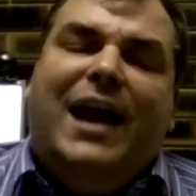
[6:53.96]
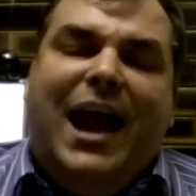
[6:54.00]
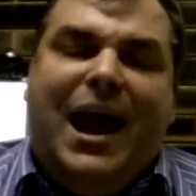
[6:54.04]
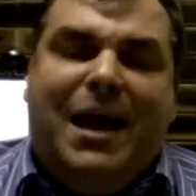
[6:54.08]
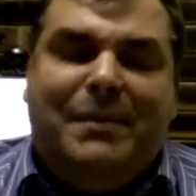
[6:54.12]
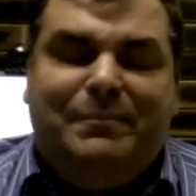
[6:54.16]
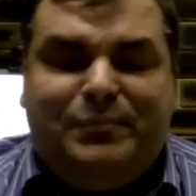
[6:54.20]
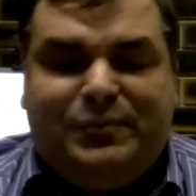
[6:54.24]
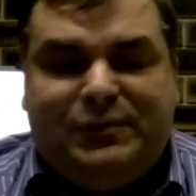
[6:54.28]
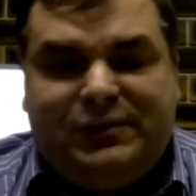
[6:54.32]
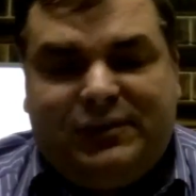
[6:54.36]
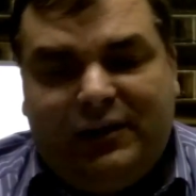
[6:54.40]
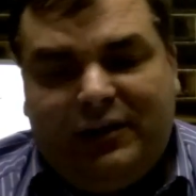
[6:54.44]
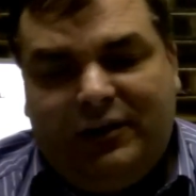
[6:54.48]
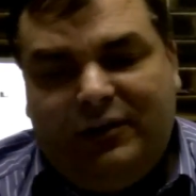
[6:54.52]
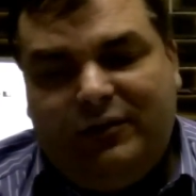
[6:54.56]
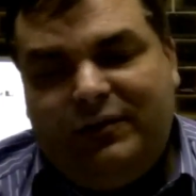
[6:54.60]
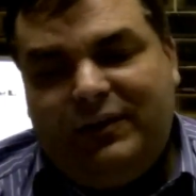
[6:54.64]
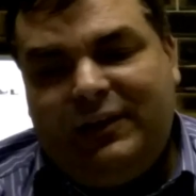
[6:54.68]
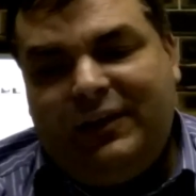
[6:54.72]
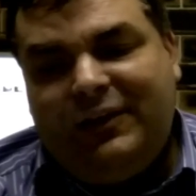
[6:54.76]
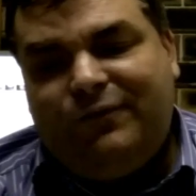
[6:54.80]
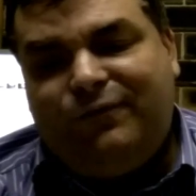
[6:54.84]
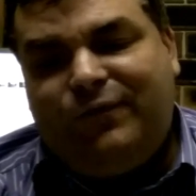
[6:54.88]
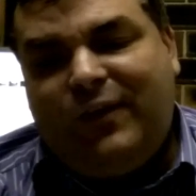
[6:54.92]

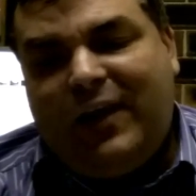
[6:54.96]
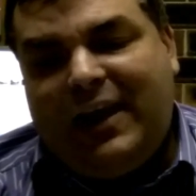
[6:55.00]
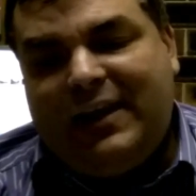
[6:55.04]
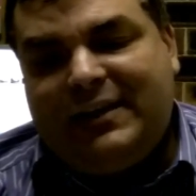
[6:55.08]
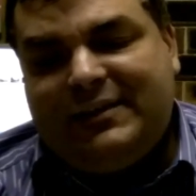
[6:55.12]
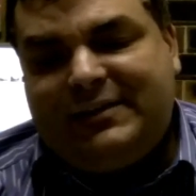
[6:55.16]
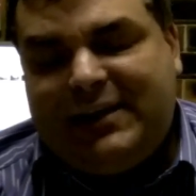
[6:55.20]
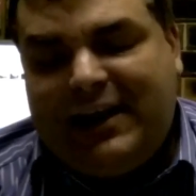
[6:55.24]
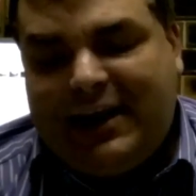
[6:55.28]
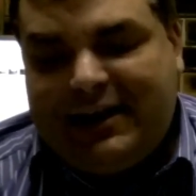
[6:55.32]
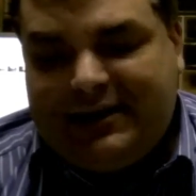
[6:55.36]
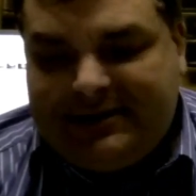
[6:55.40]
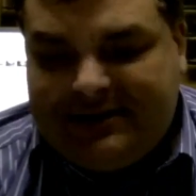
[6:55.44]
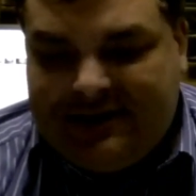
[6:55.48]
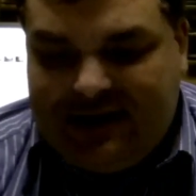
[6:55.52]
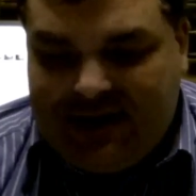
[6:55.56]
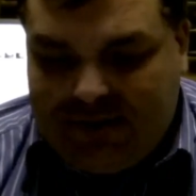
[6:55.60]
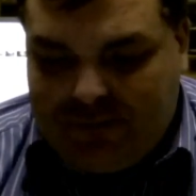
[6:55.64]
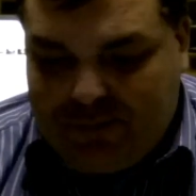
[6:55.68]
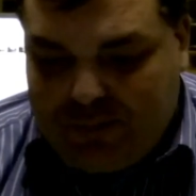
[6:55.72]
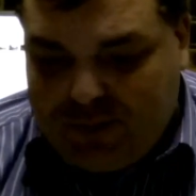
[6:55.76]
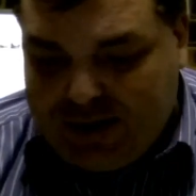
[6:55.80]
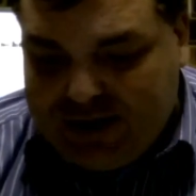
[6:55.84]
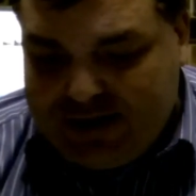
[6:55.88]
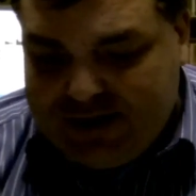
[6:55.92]
Absolutely
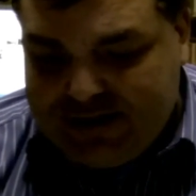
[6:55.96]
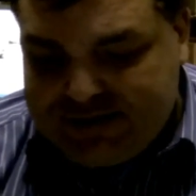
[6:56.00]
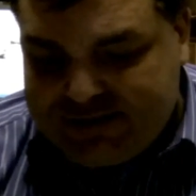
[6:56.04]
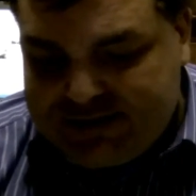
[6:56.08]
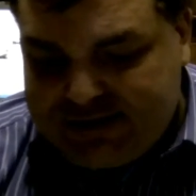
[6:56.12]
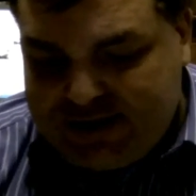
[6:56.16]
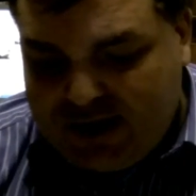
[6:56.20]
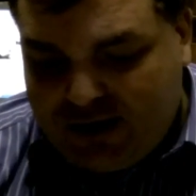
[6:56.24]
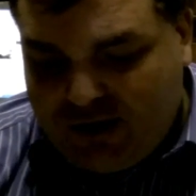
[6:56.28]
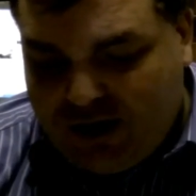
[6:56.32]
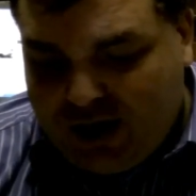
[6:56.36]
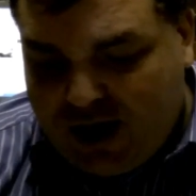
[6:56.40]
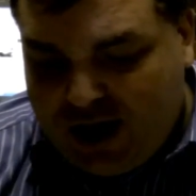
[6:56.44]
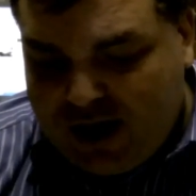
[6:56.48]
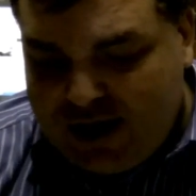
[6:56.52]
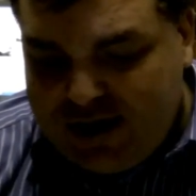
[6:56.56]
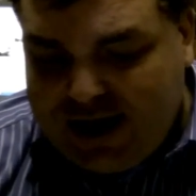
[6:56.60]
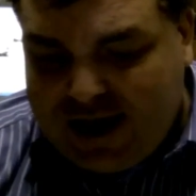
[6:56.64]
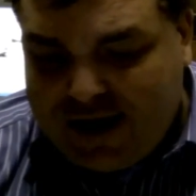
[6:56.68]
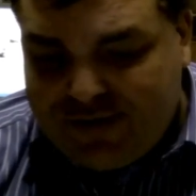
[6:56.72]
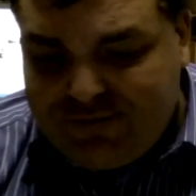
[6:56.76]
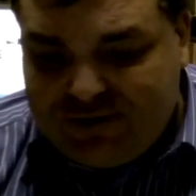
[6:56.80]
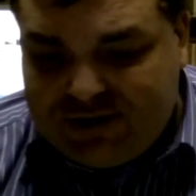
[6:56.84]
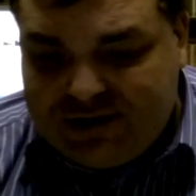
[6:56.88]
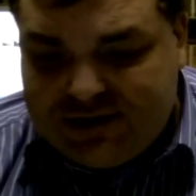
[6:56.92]
fantastic piece. Now, I'd
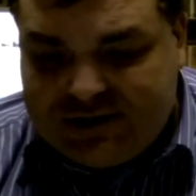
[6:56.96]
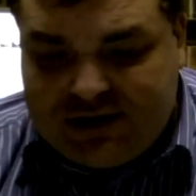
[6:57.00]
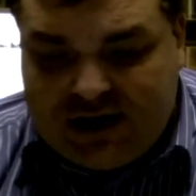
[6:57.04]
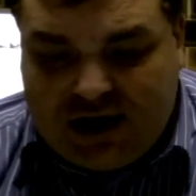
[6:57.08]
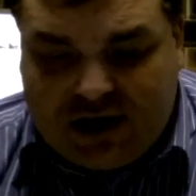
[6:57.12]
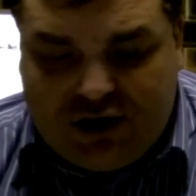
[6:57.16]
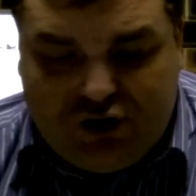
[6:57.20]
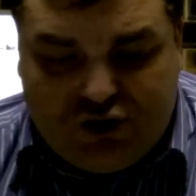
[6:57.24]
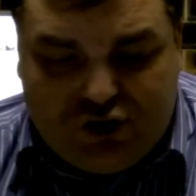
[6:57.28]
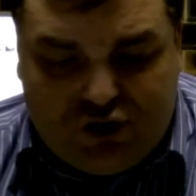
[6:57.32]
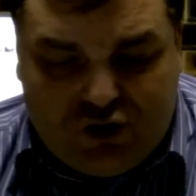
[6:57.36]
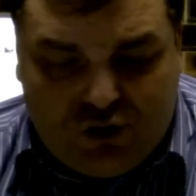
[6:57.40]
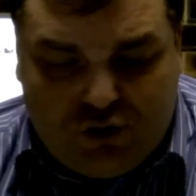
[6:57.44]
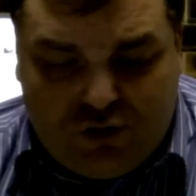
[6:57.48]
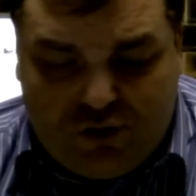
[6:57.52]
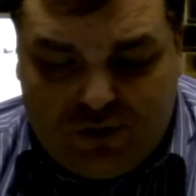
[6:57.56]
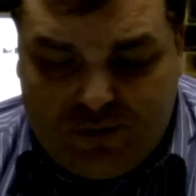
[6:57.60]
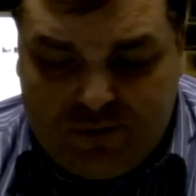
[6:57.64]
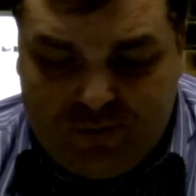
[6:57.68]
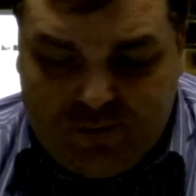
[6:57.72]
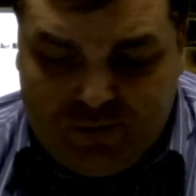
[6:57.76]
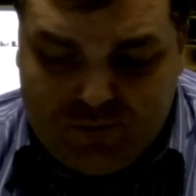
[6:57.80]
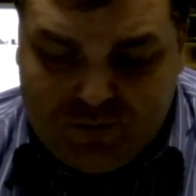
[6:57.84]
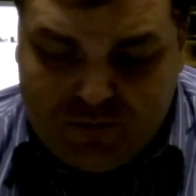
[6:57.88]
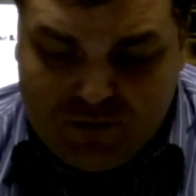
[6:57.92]
have to say,
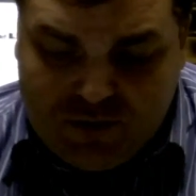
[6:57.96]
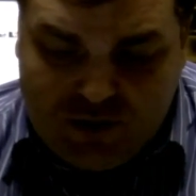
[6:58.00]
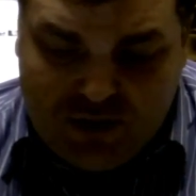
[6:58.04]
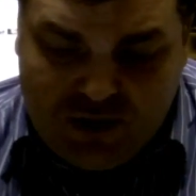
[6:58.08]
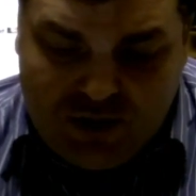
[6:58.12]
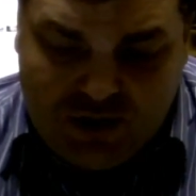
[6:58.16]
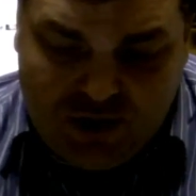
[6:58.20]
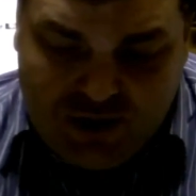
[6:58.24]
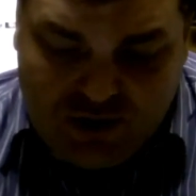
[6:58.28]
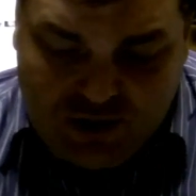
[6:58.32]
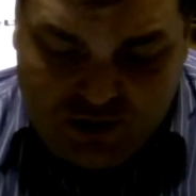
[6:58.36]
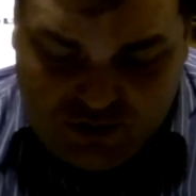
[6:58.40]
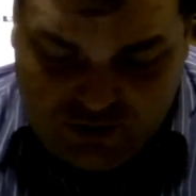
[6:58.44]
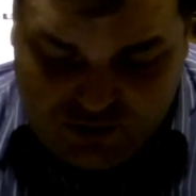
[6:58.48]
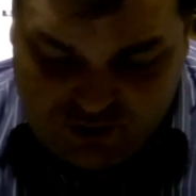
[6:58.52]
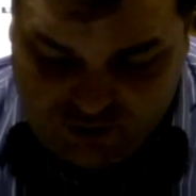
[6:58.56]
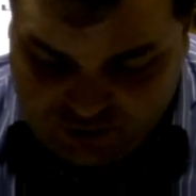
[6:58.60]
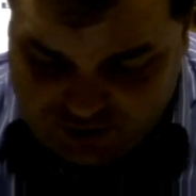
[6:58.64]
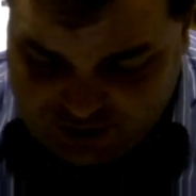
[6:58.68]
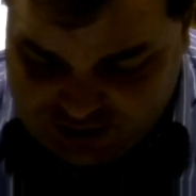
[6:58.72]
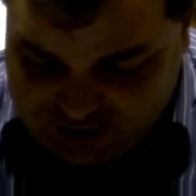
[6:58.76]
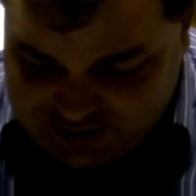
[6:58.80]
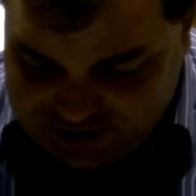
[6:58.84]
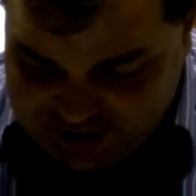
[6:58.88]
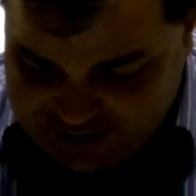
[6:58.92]
Jean,
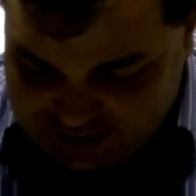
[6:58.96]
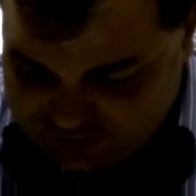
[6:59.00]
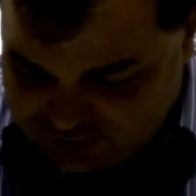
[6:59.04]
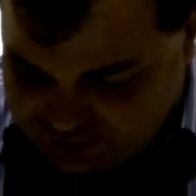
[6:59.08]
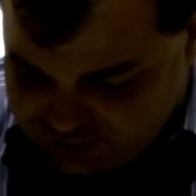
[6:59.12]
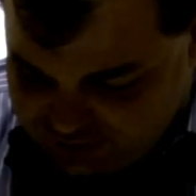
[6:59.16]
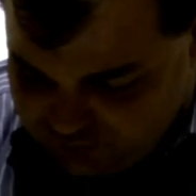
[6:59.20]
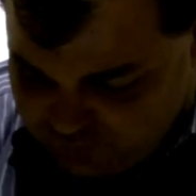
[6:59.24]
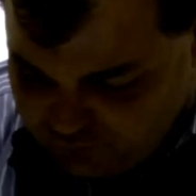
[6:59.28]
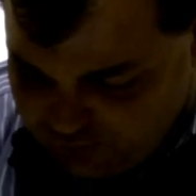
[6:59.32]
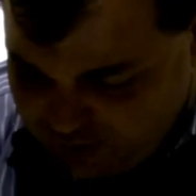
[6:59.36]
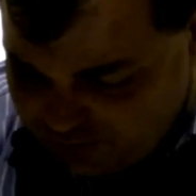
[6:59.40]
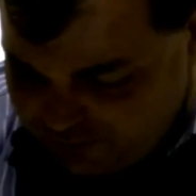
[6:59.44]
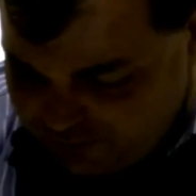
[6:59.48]
your collection, what